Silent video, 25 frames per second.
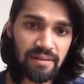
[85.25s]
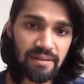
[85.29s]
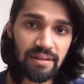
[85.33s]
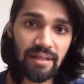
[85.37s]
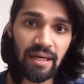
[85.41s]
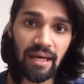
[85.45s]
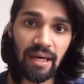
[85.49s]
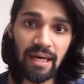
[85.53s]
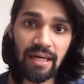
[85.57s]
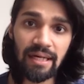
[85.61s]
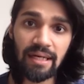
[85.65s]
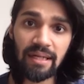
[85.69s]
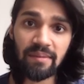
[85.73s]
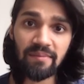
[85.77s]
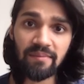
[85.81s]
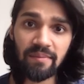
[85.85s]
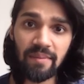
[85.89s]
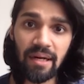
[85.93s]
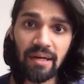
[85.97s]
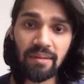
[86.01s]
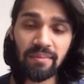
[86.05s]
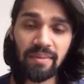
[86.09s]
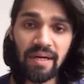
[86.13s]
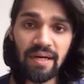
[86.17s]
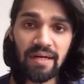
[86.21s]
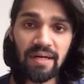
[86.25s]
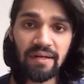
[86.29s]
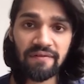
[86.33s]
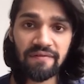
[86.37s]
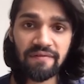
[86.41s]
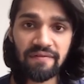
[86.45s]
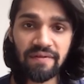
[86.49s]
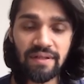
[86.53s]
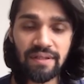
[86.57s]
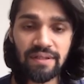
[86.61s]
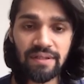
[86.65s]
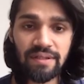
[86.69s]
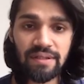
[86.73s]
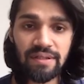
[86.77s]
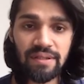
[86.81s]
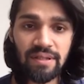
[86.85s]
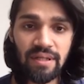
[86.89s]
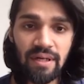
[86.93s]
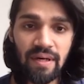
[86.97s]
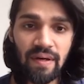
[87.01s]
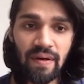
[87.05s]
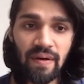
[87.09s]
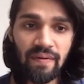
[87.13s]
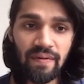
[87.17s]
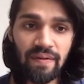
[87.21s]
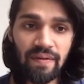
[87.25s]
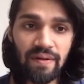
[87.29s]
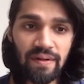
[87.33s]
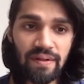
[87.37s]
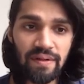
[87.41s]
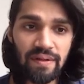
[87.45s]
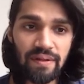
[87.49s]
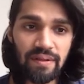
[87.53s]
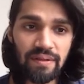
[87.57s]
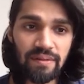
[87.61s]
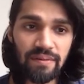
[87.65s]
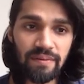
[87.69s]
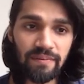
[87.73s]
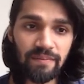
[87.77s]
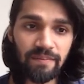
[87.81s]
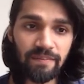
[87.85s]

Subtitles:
Yeah, and MRF is the